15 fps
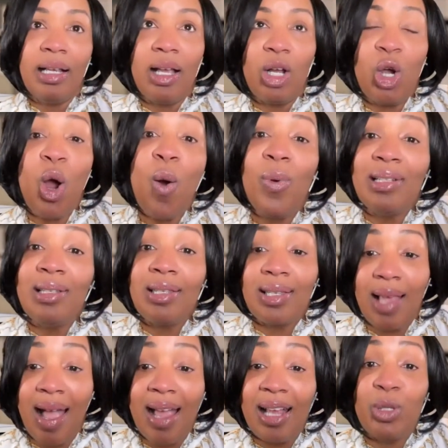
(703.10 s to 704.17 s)

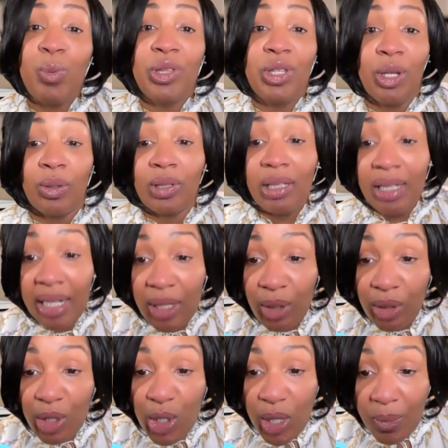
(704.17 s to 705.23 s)
coincides with your
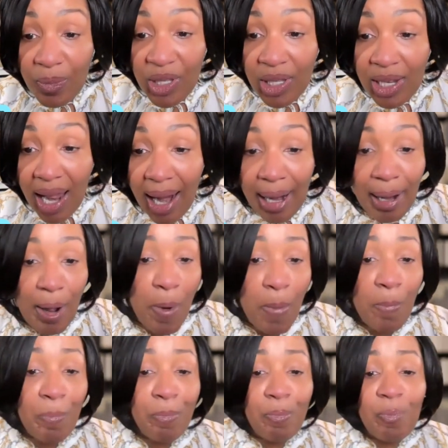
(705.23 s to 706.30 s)
leadership style.
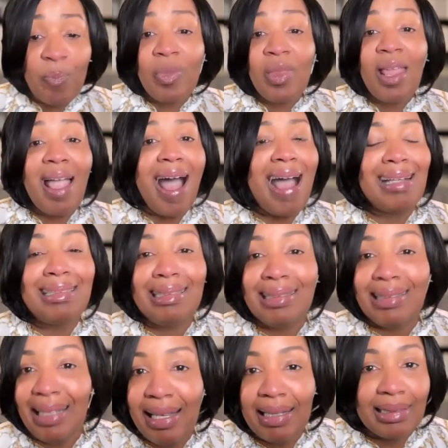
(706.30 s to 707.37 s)
I
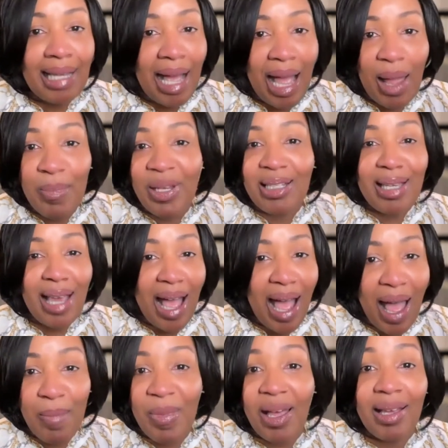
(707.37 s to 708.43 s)
see it time and
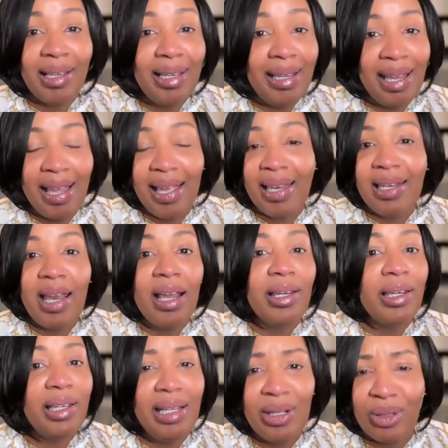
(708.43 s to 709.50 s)
time again,
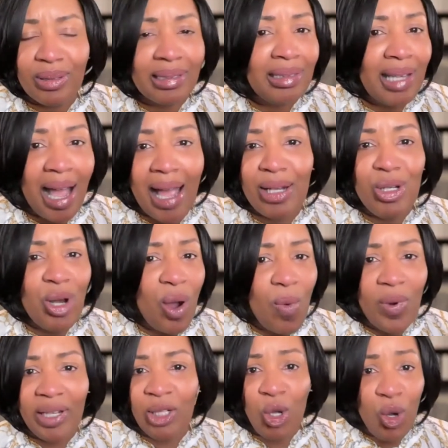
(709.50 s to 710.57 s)
leaders not
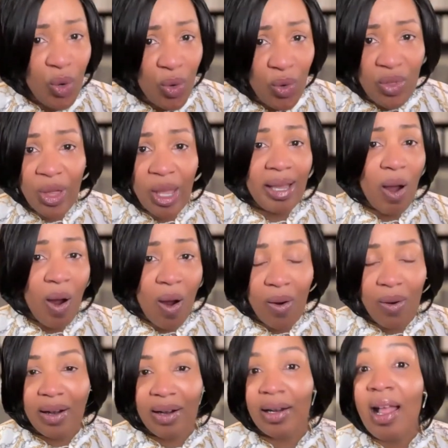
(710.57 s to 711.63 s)
knowing who they
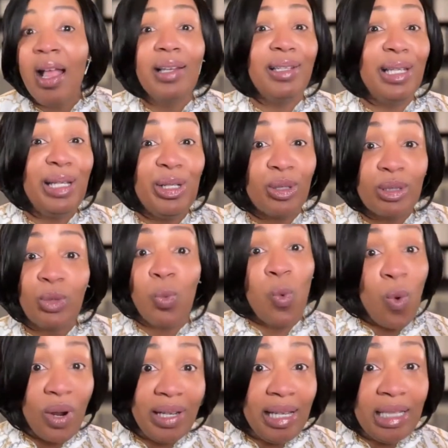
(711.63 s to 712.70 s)
are, leaders
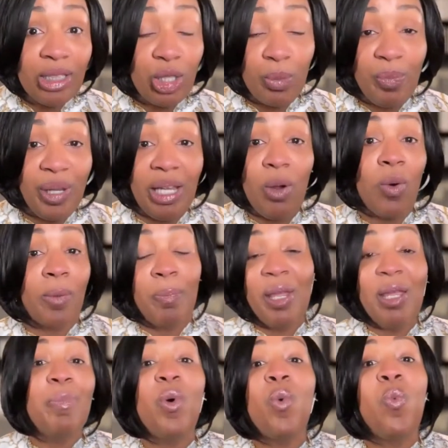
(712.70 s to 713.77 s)
wanting to be, or
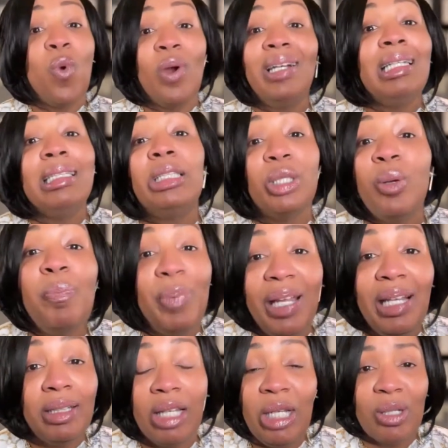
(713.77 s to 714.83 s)
people wanting to be
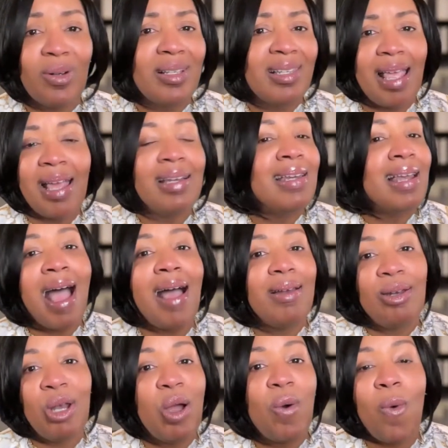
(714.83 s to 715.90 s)
leaders and not
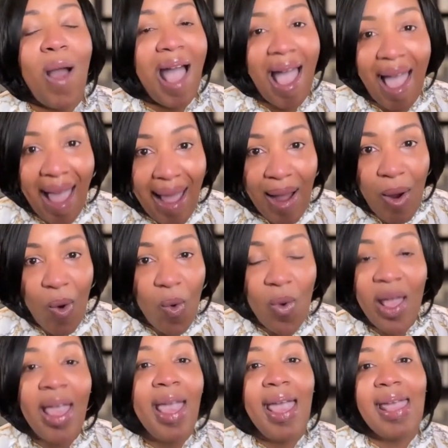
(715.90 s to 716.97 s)
know how,
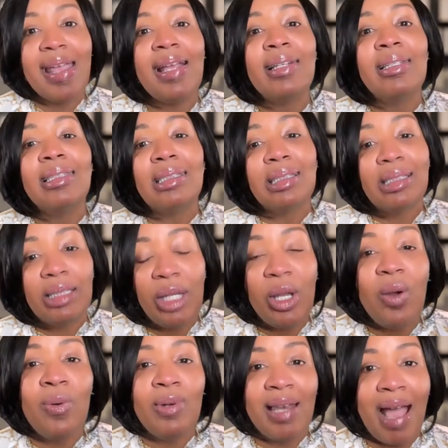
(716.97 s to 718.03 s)
and
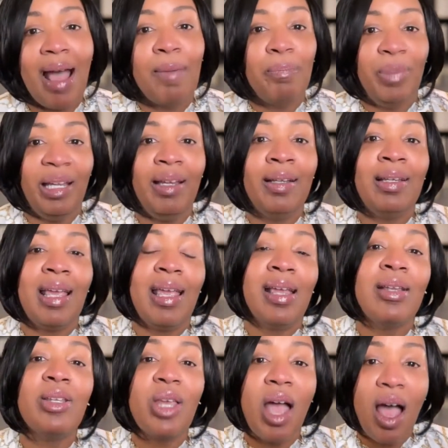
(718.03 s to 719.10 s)
still not being
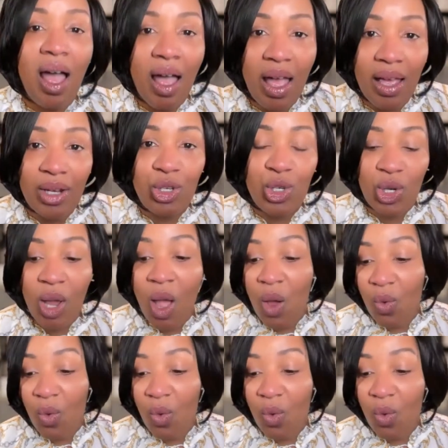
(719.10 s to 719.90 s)
in touch